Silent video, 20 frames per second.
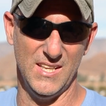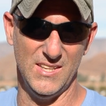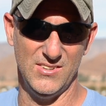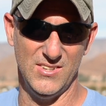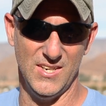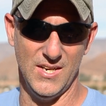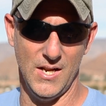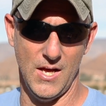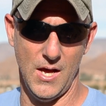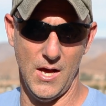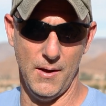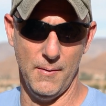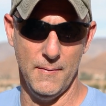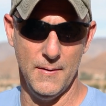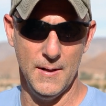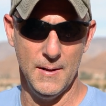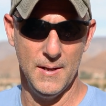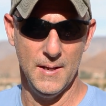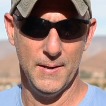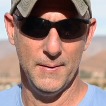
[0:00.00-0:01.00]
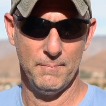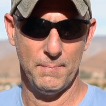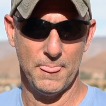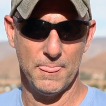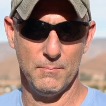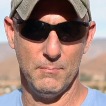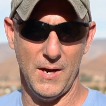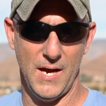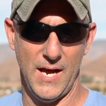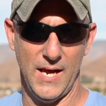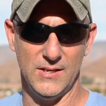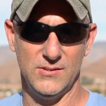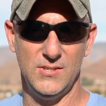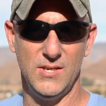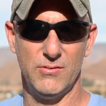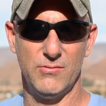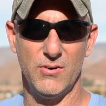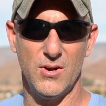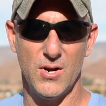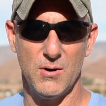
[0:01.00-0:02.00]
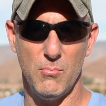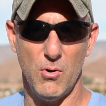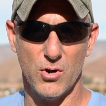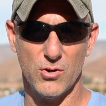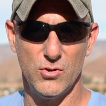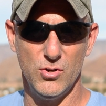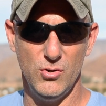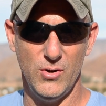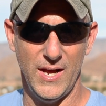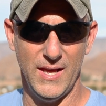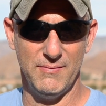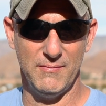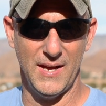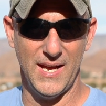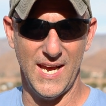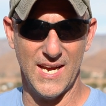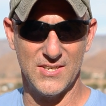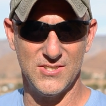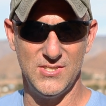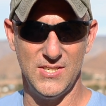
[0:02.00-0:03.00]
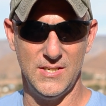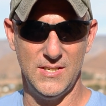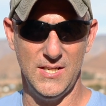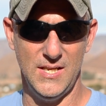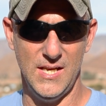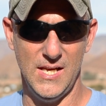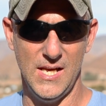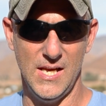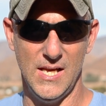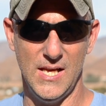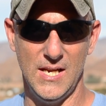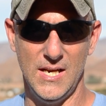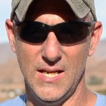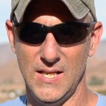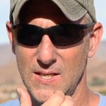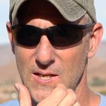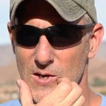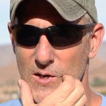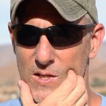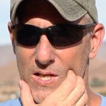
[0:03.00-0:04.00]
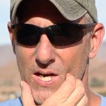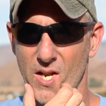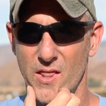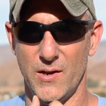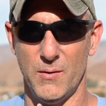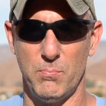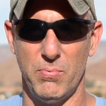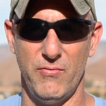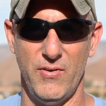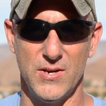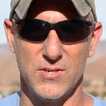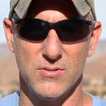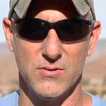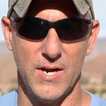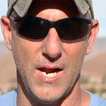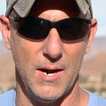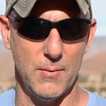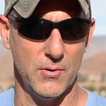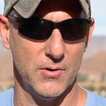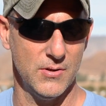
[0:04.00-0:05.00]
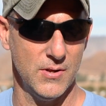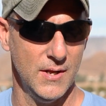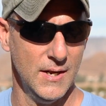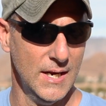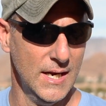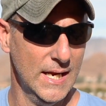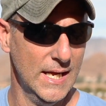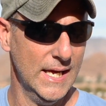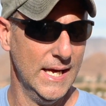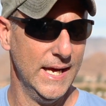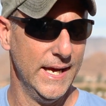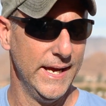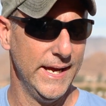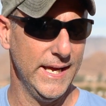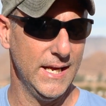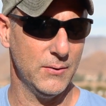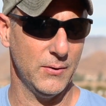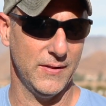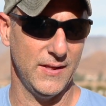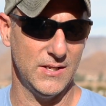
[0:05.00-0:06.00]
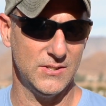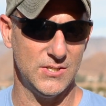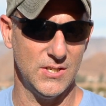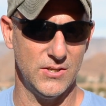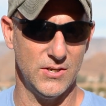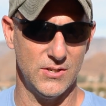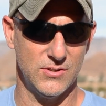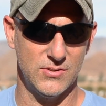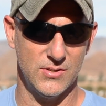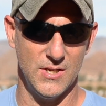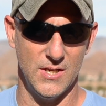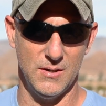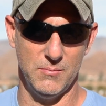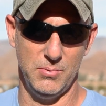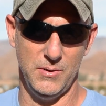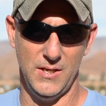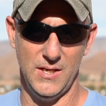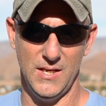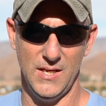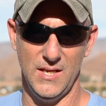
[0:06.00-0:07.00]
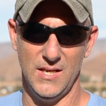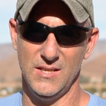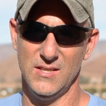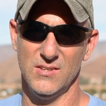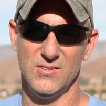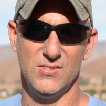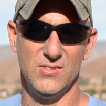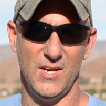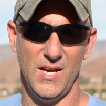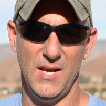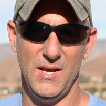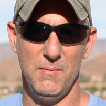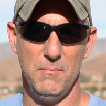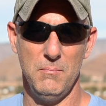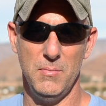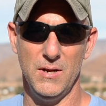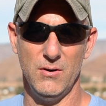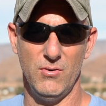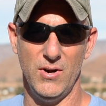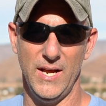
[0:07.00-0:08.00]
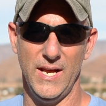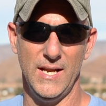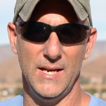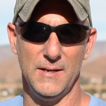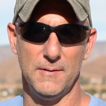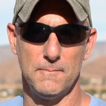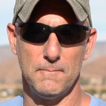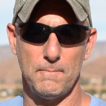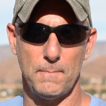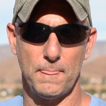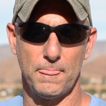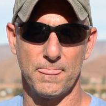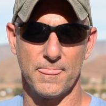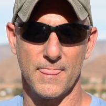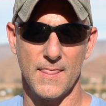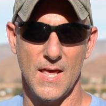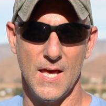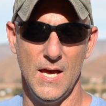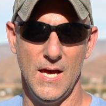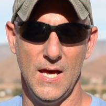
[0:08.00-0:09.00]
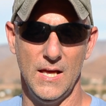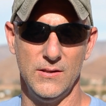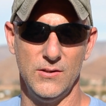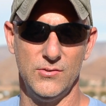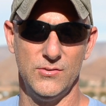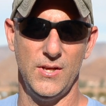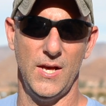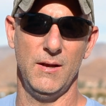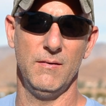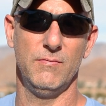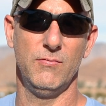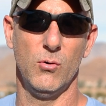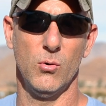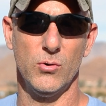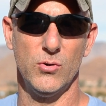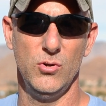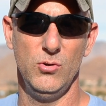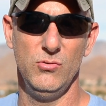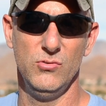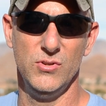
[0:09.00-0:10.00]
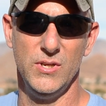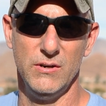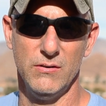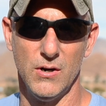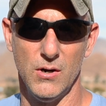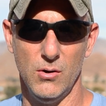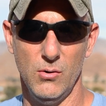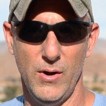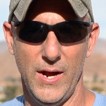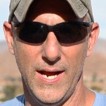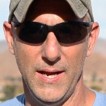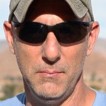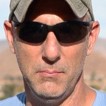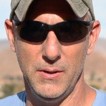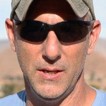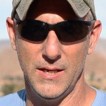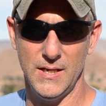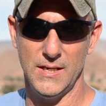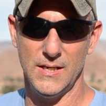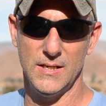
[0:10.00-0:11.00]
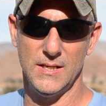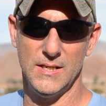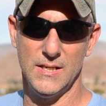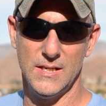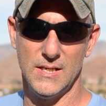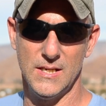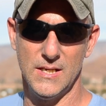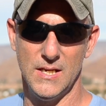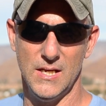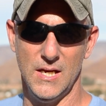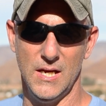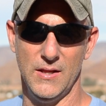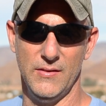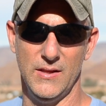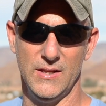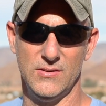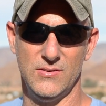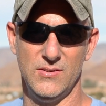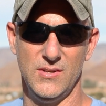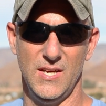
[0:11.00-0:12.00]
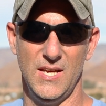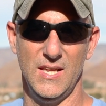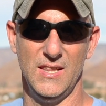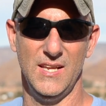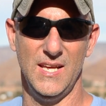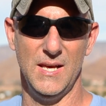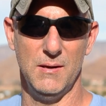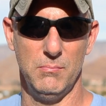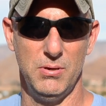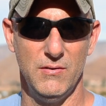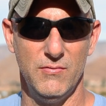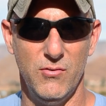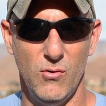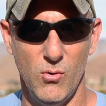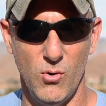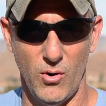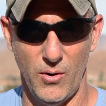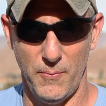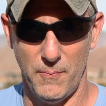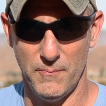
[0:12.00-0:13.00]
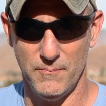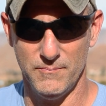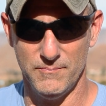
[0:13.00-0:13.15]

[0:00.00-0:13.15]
It's in my C300 Mark II and my XC10 and, you know, a lot of their professional cameras. Anyway, they said that it's going to be the same bit rate, the same 420 8-bit that's in the MP4.